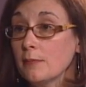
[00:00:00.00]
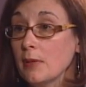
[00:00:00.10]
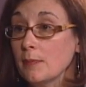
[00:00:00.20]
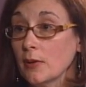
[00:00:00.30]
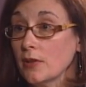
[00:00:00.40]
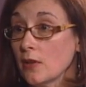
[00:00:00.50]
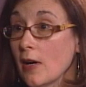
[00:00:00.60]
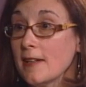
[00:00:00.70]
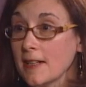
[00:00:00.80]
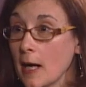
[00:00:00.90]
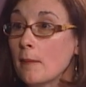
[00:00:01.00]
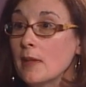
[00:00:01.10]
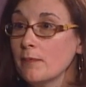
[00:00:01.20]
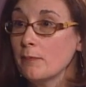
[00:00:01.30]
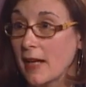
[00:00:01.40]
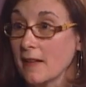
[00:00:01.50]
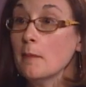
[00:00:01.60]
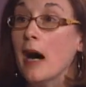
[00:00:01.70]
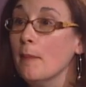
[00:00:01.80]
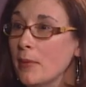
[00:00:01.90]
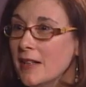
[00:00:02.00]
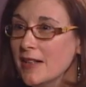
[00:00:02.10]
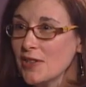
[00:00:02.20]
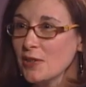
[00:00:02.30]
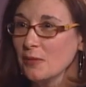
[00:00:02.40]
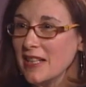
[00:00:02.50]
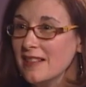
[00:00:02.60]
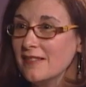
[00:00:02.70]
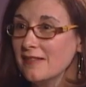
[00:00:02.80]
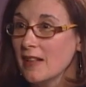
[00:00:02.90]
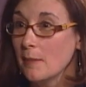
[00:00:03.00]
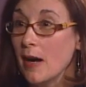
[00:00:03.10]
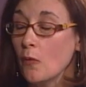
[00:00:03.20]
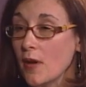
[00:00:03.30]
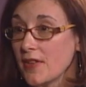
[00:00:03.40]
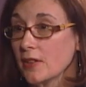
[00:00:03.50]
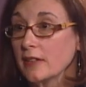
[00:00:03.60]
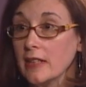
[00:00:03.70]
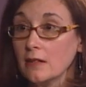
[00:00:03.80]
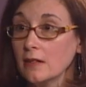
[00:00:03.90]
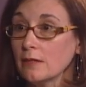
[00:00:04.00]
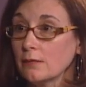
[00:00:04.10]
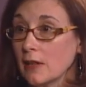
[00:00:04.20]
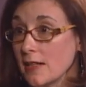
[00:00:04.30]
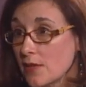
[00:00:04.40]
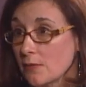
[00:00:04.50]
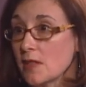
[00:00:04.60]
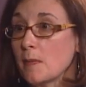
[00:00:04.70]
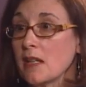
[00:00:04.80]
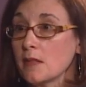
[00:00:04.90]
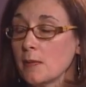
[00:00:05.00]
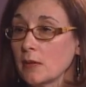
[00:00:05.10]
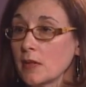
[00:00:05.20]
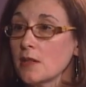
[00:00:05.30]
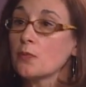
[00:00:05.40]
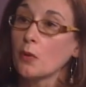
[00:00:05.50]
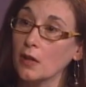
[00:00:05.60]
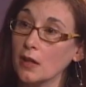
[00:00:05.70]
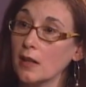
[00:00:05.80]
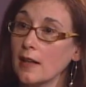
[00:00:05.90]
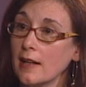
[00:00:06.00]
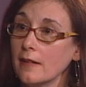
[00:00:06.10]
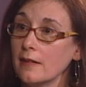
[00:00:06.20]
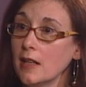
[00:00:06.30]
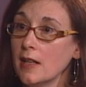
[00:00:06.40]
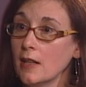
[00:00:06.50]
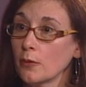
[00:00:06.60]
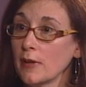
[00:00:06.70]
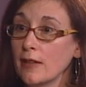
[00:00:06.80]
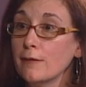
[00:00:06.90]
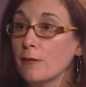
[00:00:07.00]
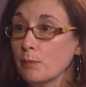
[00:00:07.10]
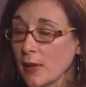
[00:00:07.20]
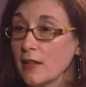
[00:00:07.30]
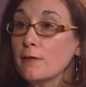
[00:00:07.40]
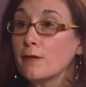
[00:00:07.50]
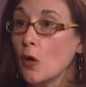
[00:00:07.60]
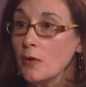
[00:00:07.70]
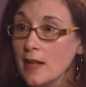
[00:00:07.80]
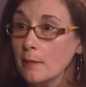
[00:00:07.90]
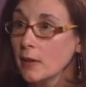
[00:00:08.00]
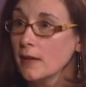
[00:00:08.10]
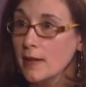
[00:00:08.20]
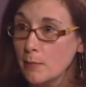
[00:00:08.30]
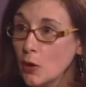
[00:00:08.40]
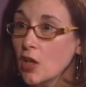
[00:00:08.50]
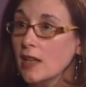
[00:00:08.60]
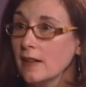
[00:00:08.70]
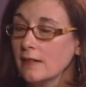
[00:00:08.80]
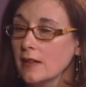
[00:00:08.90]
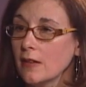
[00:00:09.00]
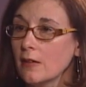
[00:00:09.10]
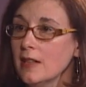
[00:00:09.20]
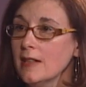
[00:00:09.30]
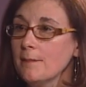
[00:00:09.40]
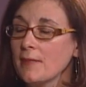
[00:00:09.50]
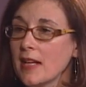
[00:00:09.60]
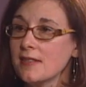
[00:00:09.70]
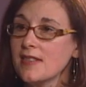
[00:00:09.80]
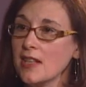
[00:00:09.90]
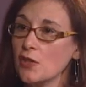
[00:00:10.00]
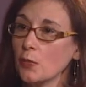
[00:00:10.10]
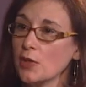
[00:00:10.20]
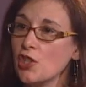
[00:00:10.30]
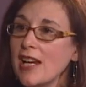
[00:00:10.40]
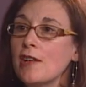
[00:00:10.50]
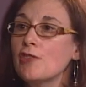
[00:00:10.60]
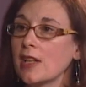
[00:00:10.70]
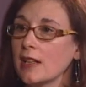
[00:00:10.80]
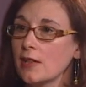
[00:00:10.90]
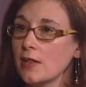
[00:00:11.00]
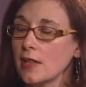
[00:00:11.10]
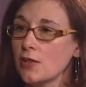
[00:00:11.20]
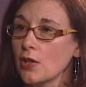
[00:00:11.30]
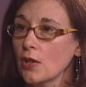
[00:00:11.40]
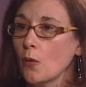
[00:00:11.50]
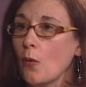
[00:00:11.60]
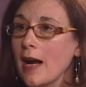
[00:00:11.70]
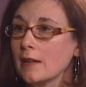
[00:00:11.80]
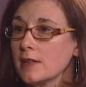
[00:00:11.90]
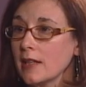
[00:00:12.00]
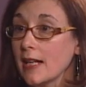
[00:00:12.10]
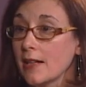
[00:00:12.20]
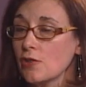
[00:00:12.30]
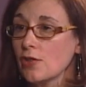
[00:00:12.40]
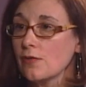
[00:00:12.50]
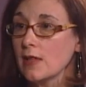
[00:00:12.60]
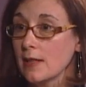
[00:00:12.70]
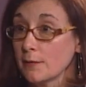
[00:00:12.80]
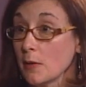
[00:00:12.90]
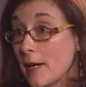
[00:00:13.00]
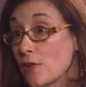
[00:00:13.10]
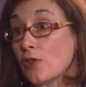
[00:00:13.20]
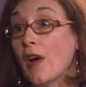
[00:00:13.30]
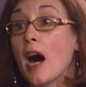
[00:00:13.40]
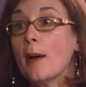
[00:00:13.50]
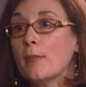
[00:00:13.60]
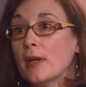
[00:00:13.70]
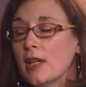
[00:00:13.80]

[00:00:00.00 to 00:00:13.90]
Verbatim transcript: people, you know, had to come and pick them up to read about what their legal rights and responsibilities mm-hmm. were and read a f- printed phone number in a book and, you know, as things were changing, it, it took a while to catch the information up